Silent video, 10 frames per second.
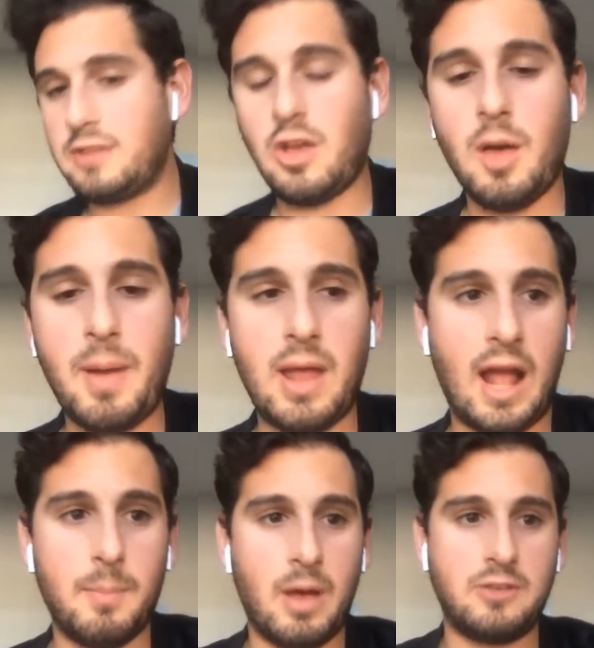It's all
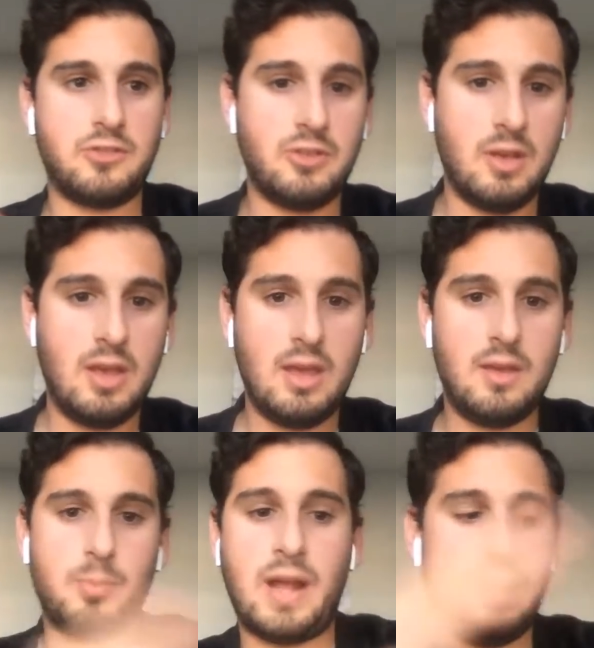about how much
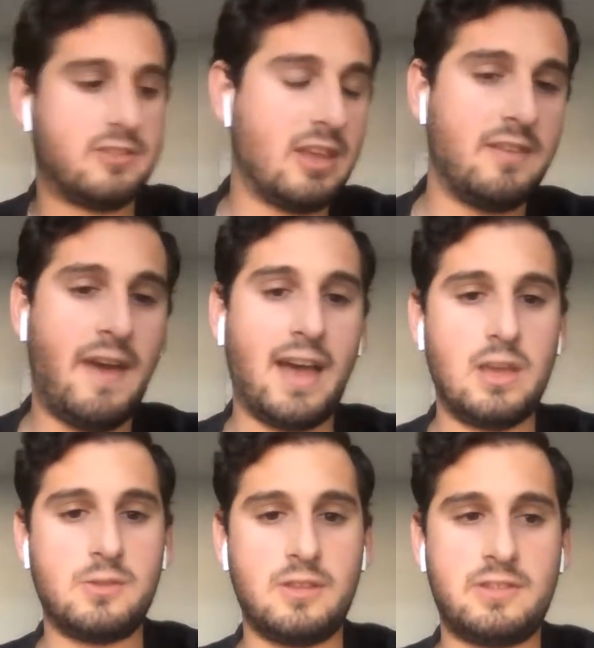Brandon Staley
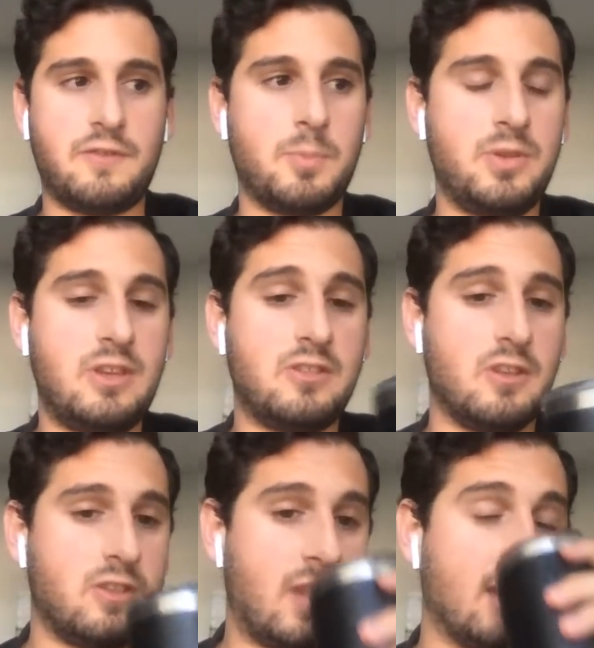values these different
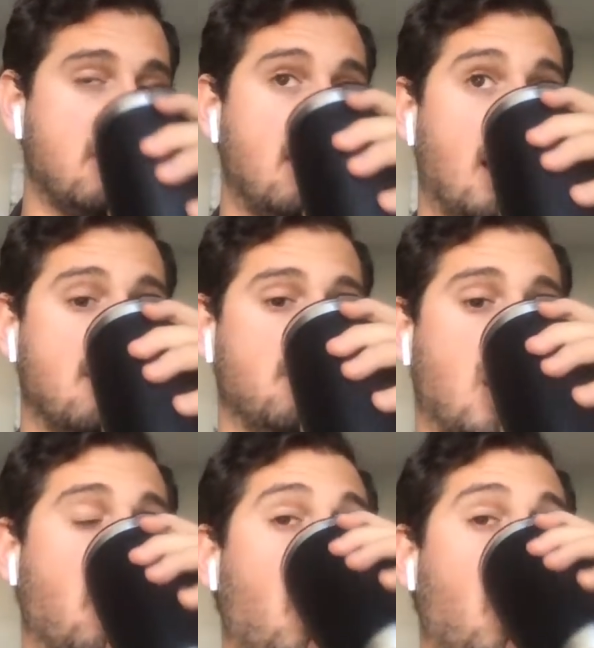positions. And that's not something